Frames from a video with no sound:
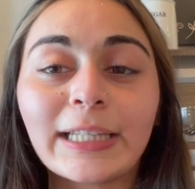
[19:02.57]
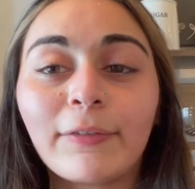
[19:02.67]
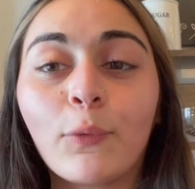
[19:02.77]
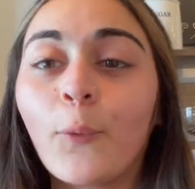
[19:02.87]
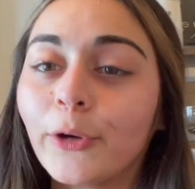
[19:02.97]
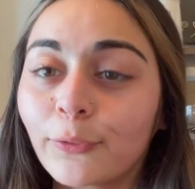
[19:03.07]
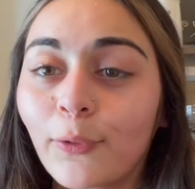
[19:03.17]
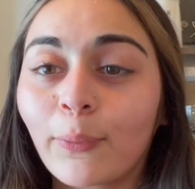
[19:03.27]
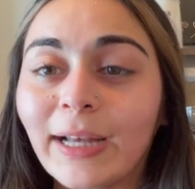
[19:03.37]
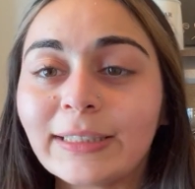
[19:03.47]
have a
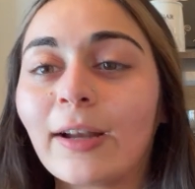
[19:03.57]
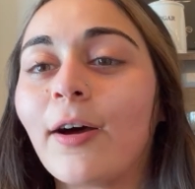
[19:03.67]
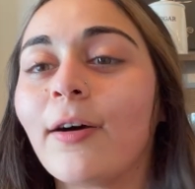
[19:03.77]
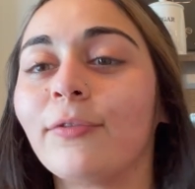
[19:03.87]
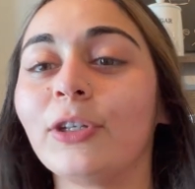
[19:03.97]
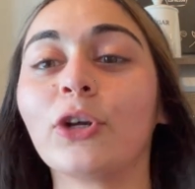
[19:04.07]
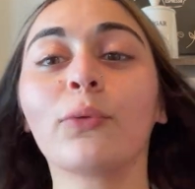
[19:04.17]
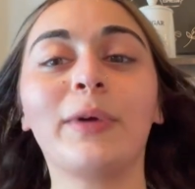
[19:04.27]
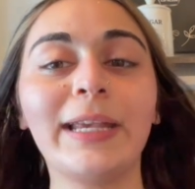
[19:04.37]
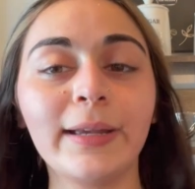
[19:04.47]
wonderful rest of your
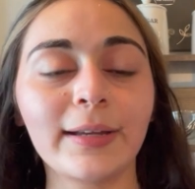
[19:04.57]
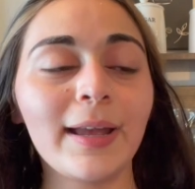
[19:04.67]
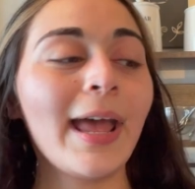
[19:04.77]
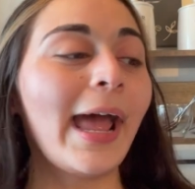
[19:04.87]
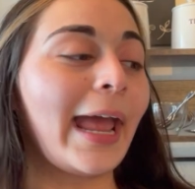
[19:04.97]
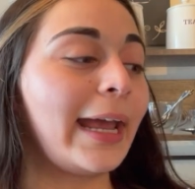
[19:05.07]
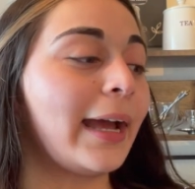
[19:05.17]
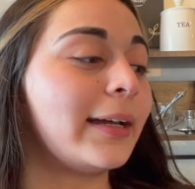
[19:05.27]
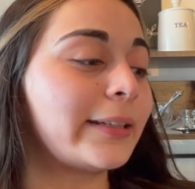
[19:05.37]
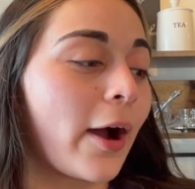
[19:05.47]
week
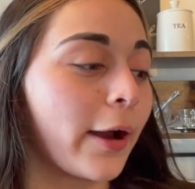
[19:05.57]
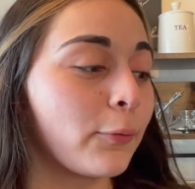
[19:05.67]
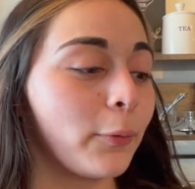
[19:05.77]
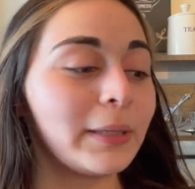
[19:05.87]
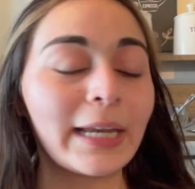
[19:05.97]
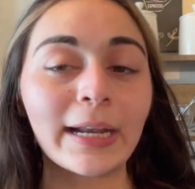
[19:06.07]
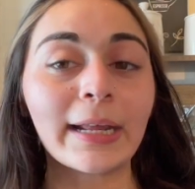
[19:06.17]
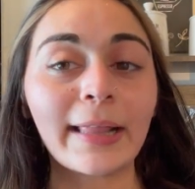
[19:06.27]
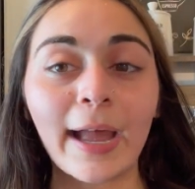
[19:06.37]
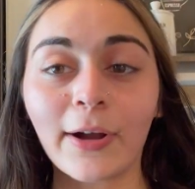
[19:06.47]
and I will be
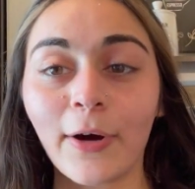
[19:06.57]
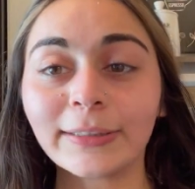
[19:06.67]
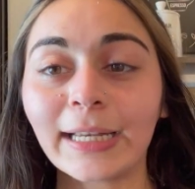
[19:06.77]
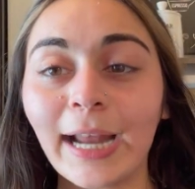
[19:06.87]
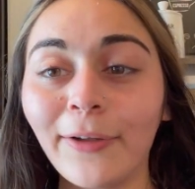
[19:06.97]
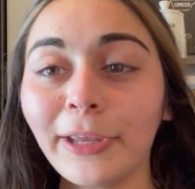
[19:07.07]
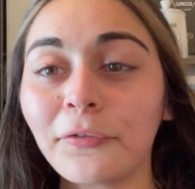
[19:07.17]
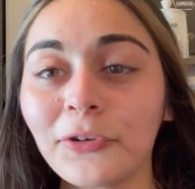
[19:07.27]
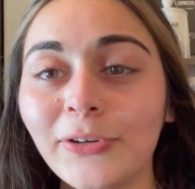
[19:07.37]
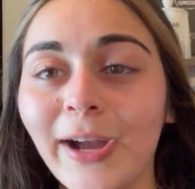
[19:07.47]
getting that content out
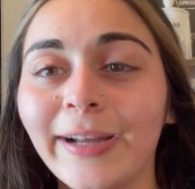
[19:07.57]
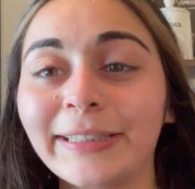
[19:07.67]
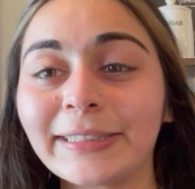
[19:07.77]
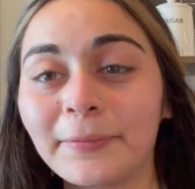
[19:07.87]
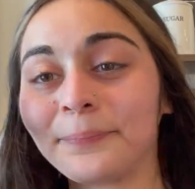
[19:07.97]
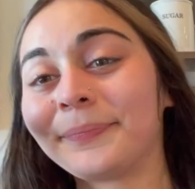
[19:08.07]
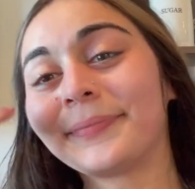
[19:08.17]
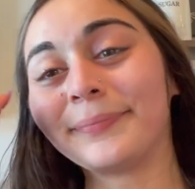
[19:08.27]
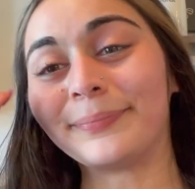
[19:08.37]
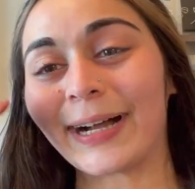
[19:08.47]
there for you guys.
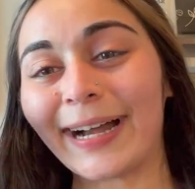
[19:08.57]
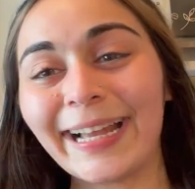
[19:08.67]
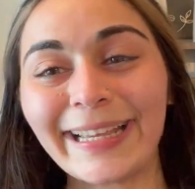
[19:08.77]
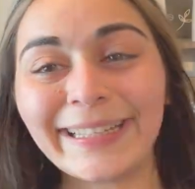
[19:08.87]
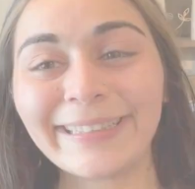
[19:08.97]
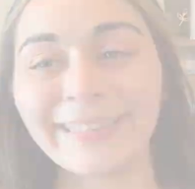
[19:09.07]
Bye.